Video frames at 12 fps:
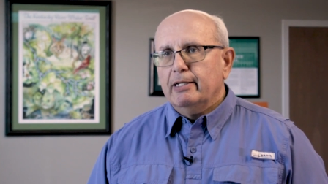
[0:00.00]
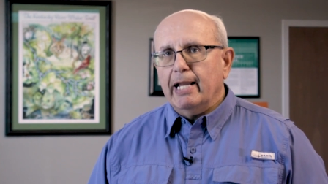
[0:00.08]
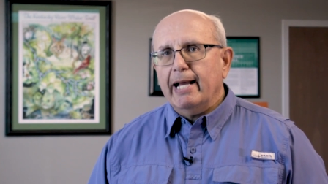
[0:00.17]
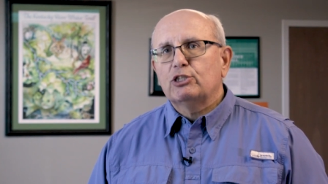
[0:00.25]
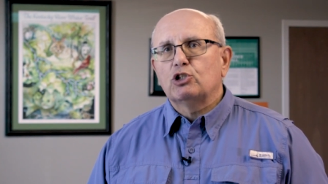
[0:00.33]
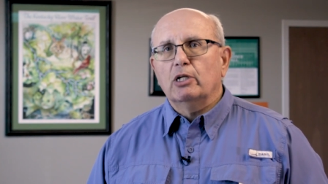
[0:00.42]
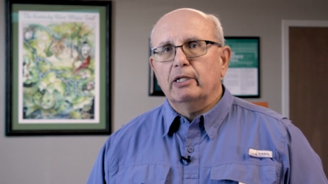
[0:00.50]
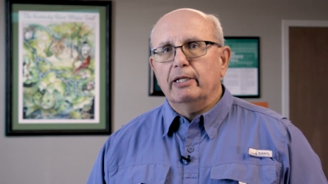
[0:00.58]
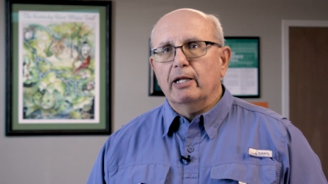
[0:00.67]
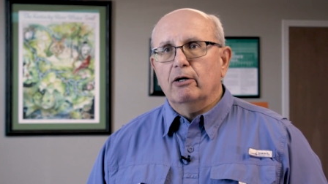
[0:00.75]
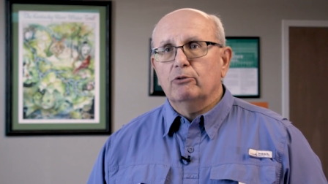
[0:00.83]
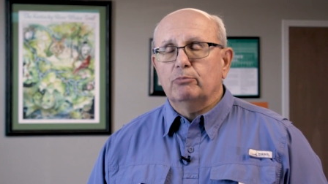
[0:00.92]
nationally
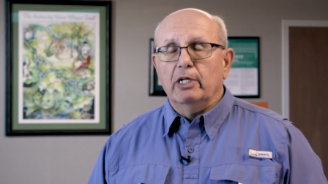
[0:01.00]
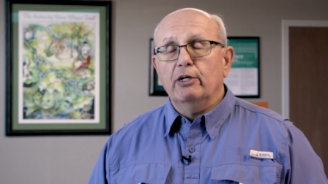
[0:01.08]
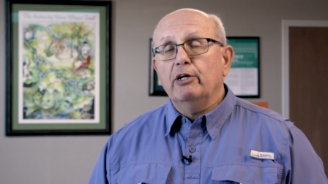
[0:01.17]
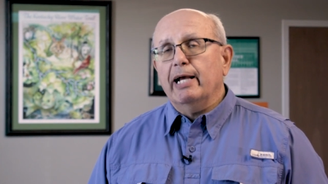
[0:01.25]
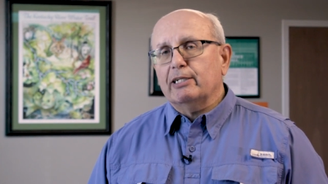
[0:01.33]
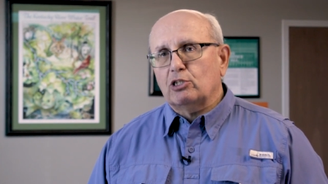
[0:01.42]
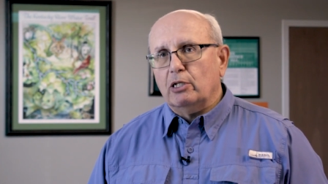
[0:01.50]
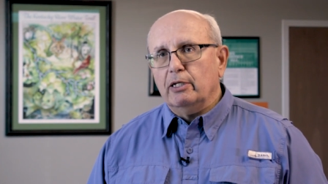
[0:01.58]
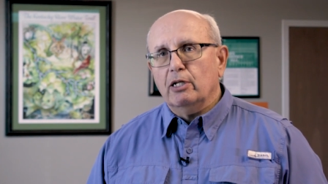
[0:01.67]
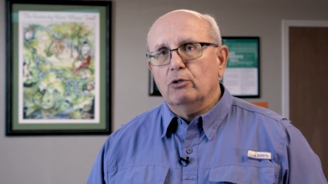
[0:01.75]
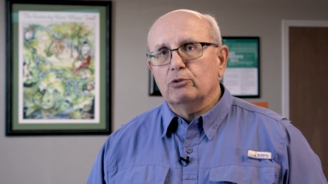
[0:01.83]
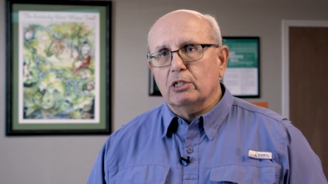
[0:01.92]
known, internationally
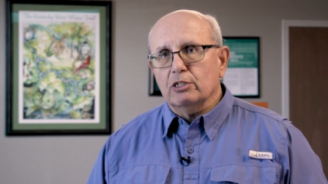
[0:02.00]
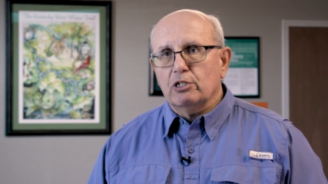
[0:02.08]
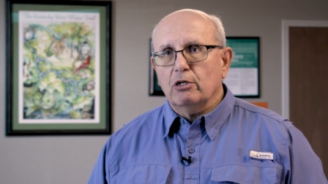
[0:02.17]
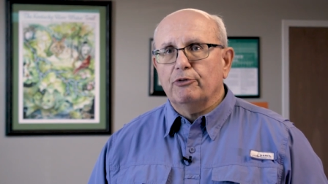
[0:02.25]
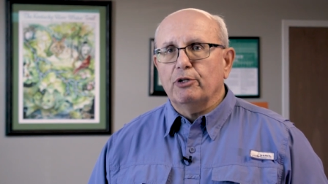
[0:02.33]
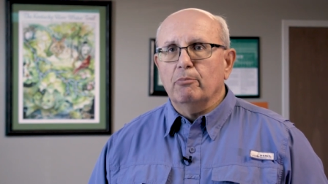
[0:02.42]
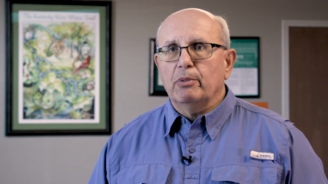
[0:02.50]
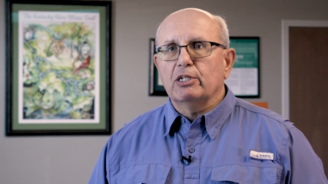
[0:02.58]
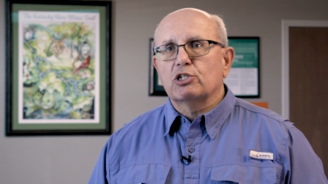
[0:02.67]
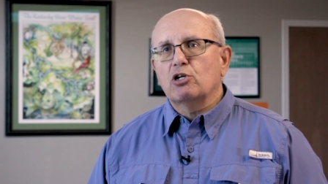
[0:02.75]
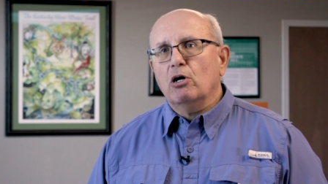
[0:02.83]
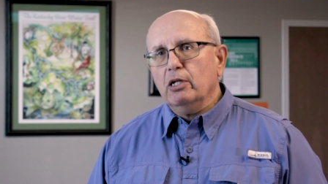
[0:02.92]
known consultant, but
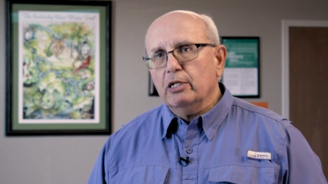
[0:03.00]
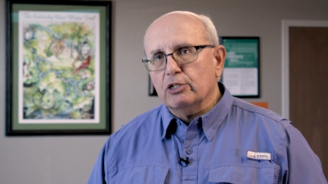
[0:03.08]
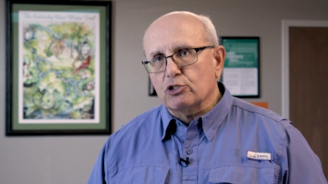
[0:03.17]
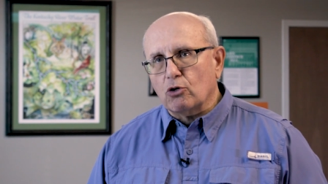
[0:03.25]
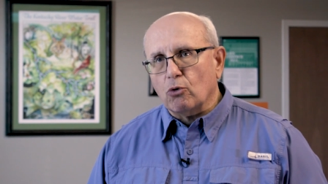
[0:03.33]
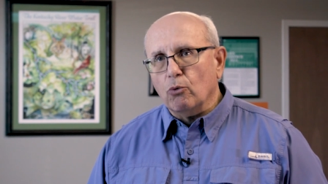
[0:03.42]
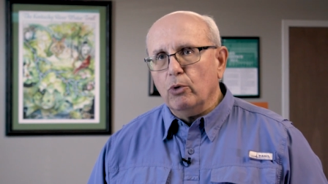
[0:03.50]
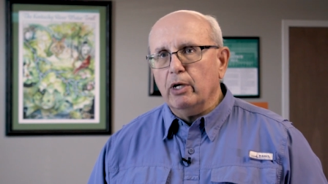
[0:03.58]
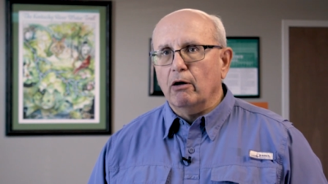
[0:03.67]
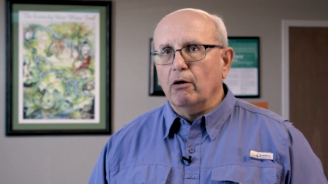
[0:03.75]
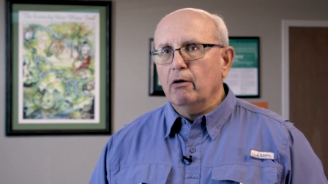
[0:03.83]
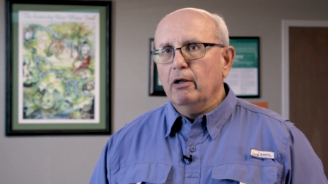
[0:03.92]
he started his
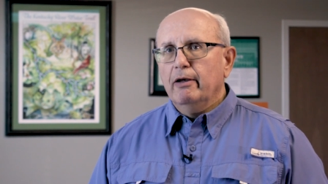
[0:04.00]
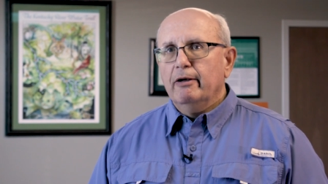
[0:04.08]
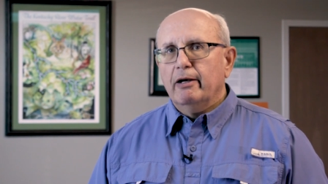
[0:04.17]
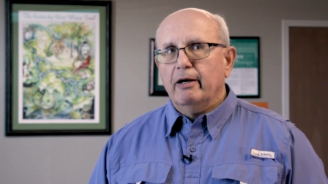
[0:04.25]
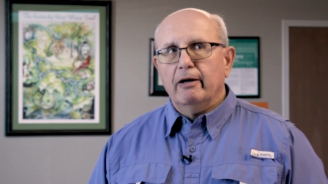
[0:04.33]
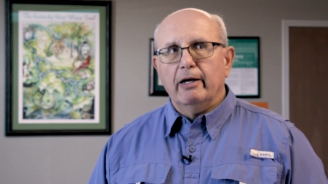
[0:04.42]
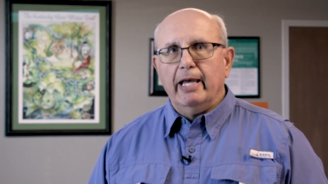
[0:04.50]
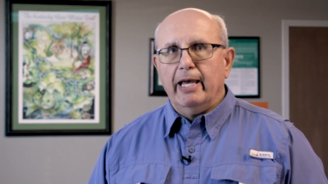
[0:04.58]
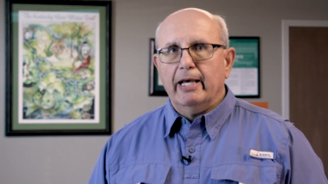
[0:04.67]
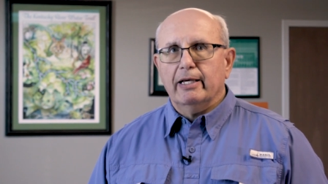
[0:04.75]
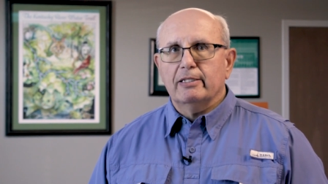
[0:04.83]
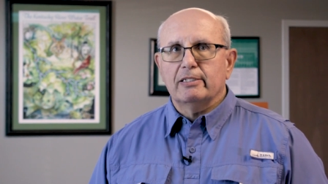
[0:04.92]
career uh,
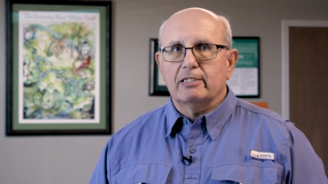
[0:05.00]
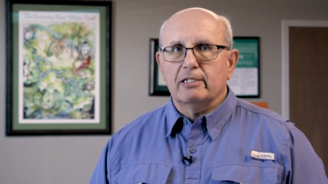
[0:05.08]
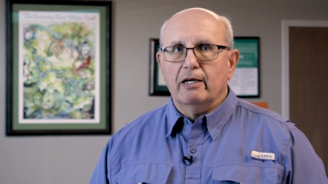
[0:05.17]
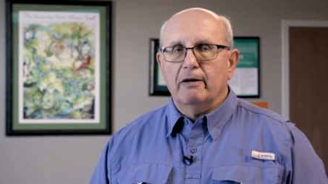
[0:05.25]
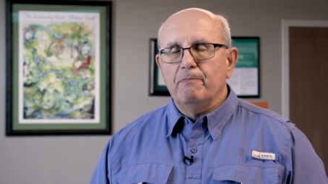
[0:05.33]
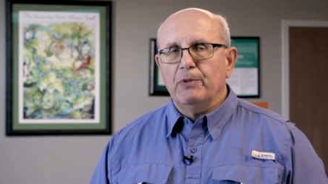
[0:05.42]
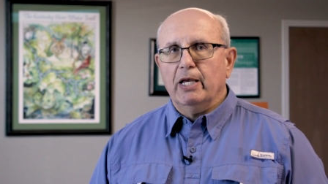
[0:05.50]
as uh,